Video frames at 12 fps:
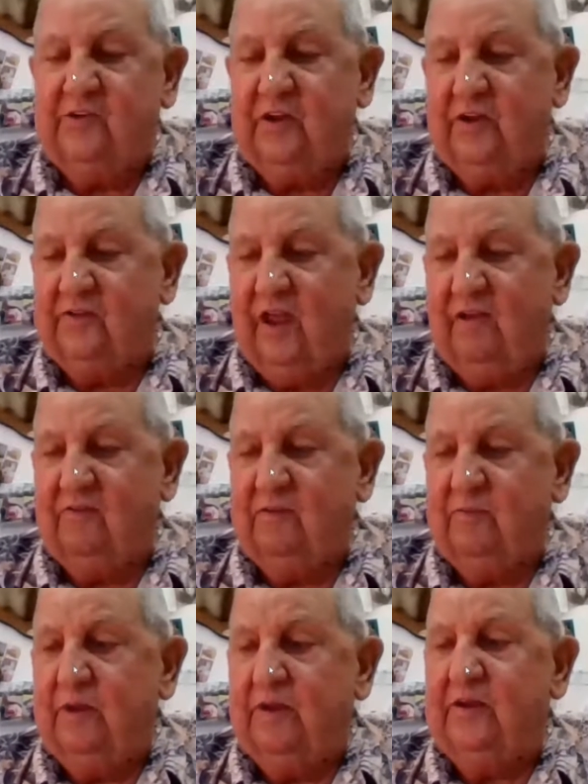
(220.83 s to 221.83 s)
Jigs have it,
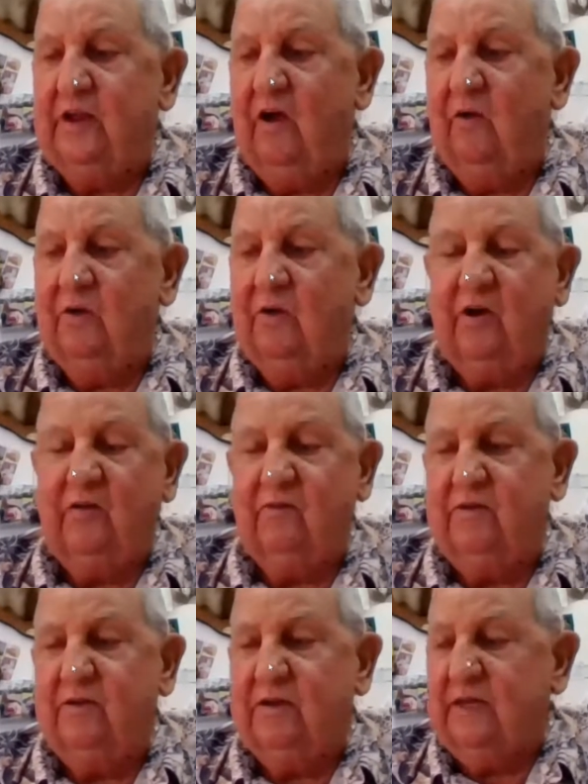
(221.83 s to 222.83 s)
but they all
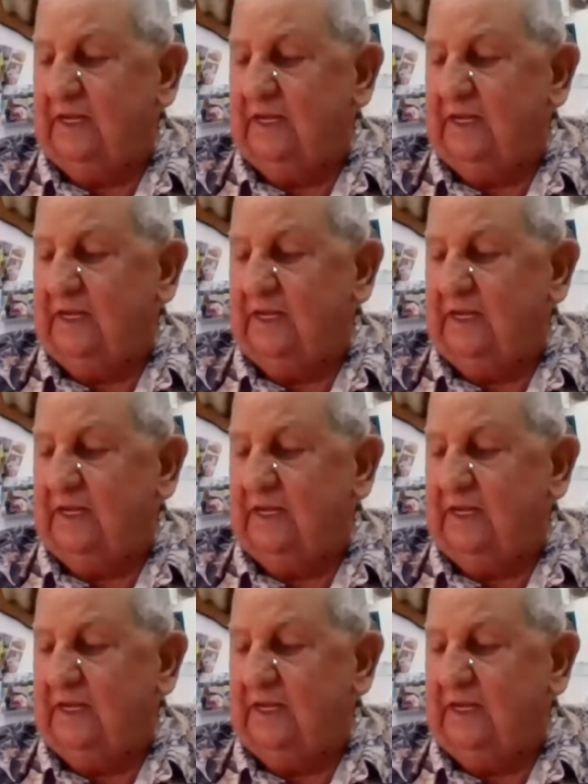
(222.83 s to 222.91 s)
recovered.